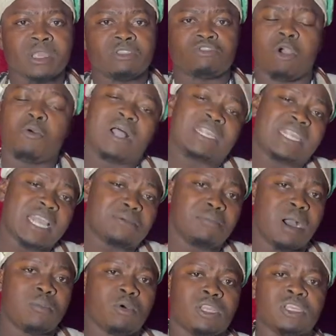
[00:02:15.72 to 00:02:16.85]
Someone take
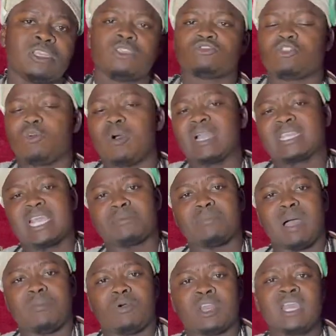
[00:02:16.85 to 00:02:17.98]
my money, someone take
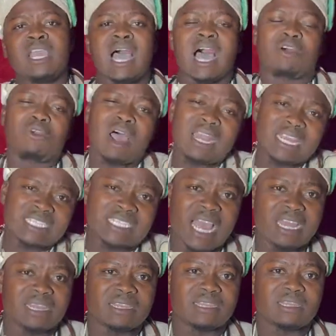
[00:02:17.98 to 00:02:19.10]
my money. I don't
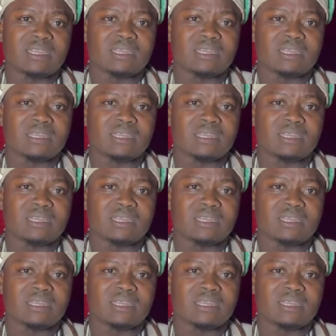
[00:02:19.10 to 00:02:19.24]
understand.